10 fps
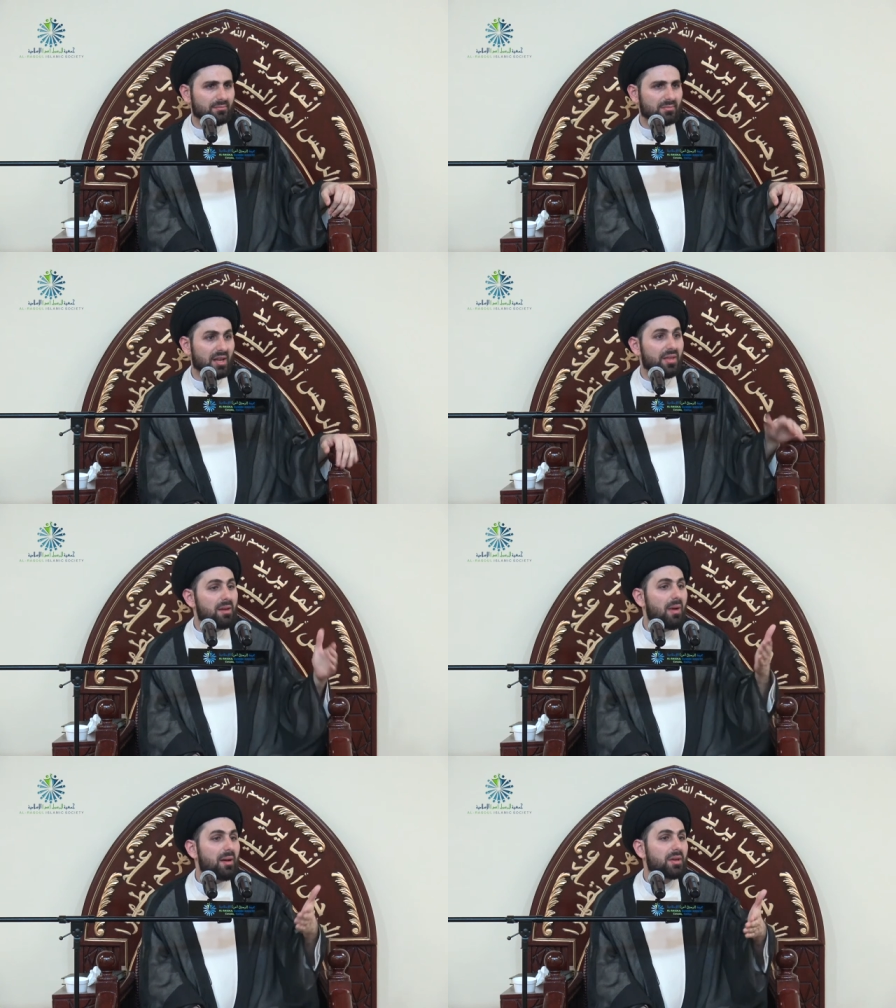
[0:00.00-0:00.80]
The
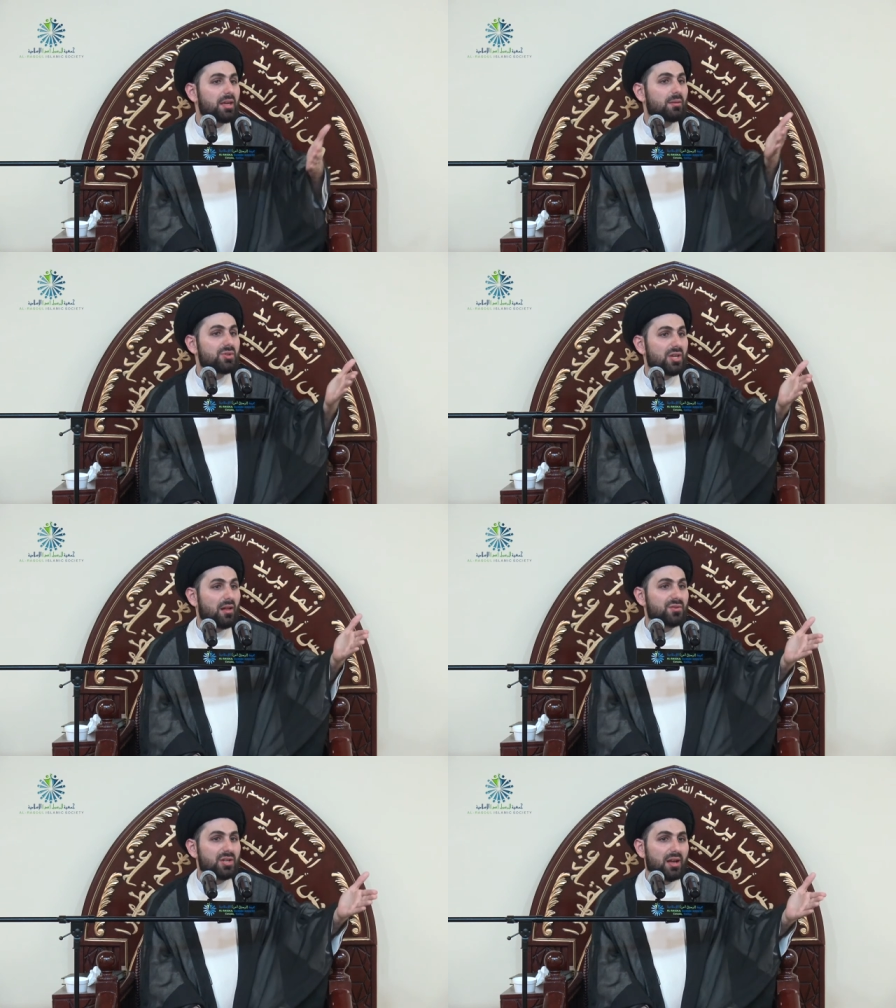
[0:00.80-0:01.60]
Imam, he
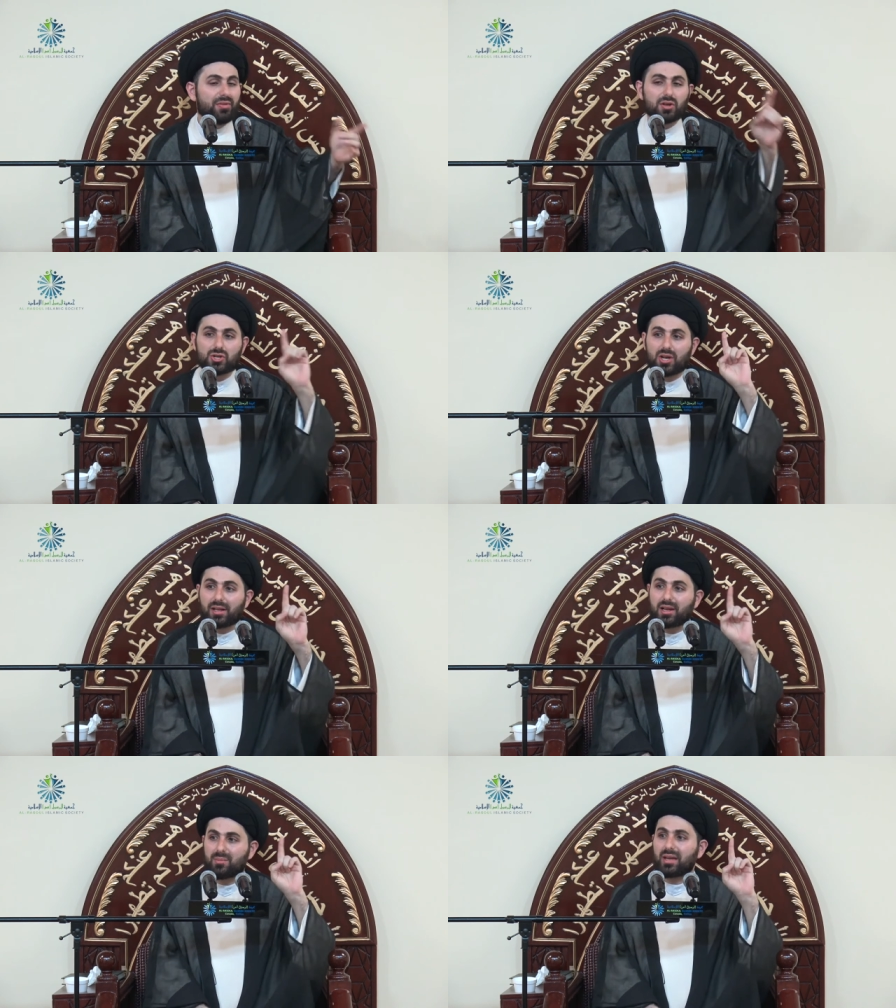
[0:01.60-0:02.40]
himself said, There shall
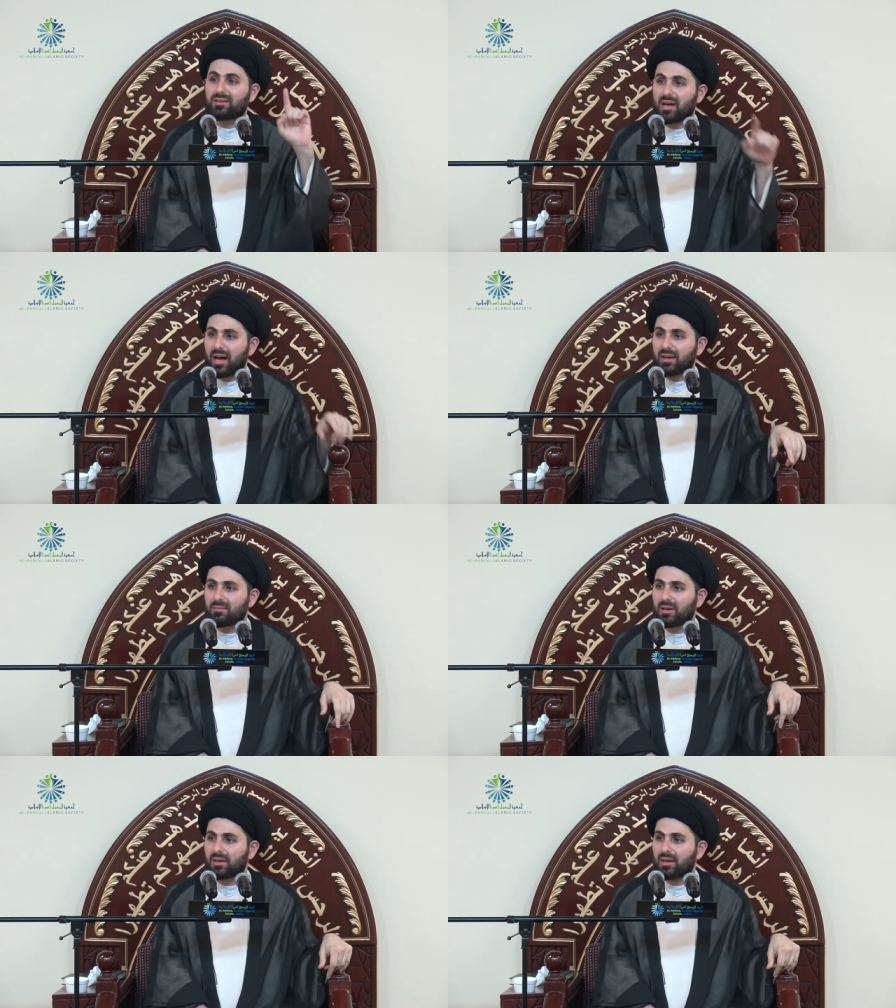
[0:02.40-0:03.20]
come a time
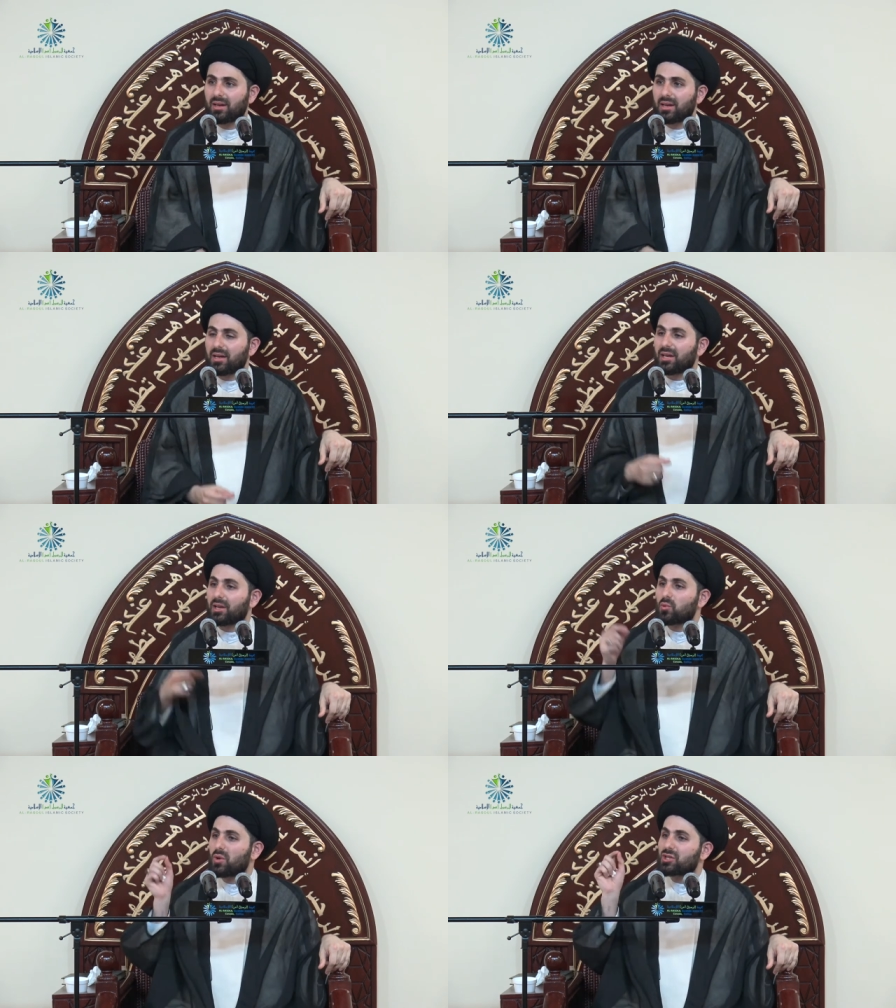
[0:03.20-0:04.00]

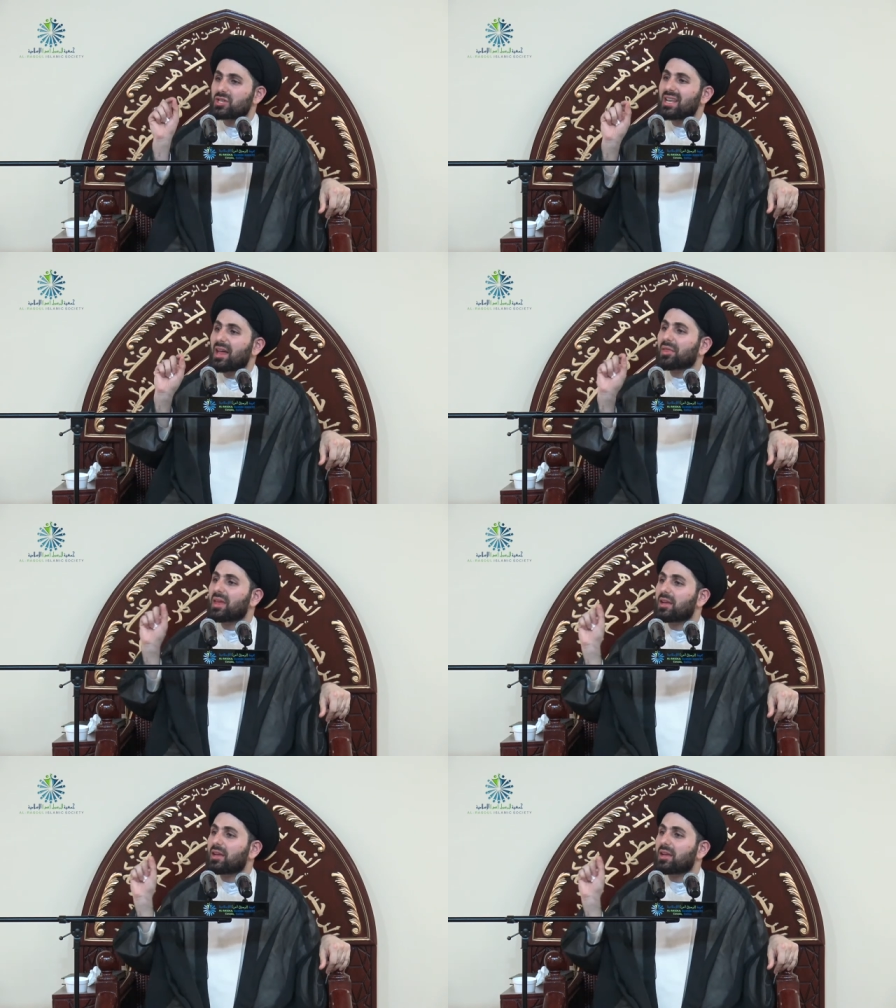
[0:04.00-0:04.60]
in which nothing